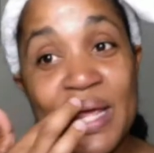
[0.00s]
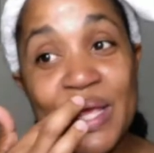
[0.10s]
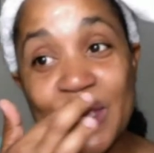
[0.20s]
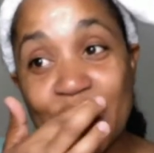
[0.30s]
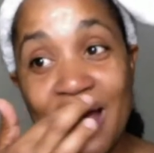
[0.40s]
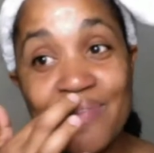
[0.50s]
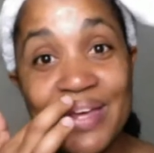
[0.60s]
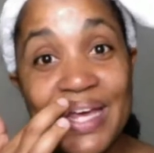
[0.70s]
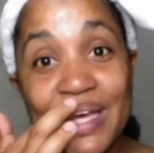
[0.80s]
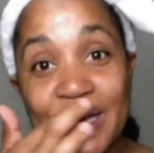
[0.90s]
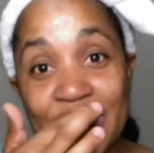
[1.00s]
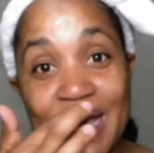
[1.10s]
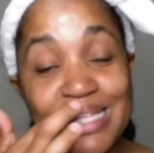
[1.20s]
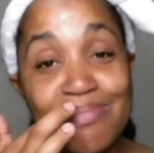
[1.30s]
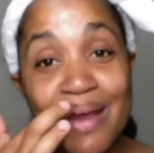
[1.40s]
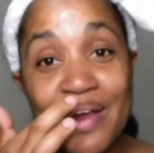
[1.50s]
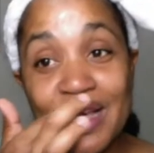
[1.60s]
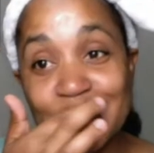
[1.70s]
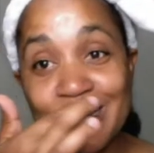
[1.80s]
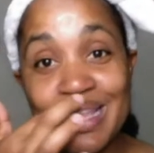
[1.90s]
you have a good experience
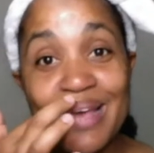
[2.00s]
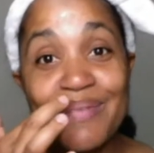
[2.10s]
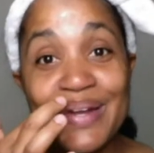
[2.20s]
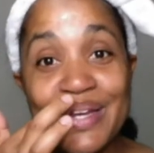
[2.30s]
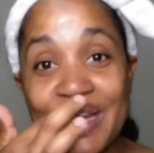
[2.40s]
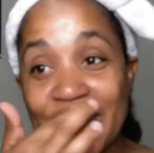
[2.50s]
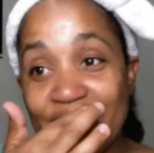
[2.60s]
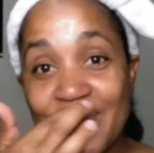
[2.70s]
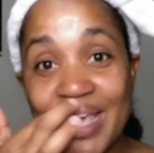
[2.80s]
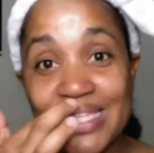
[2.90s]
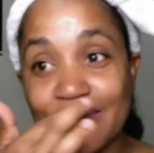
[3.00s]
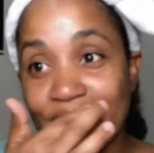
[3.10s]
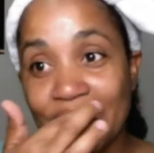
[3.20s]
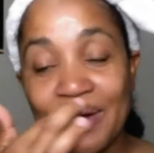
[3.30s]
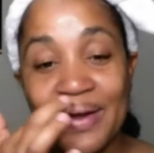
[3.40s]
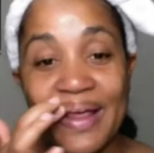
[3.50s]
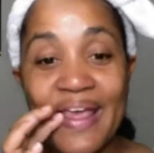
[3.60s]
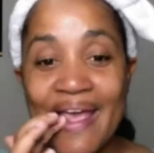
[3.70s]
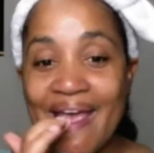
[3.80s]
with them if you kiss them, right?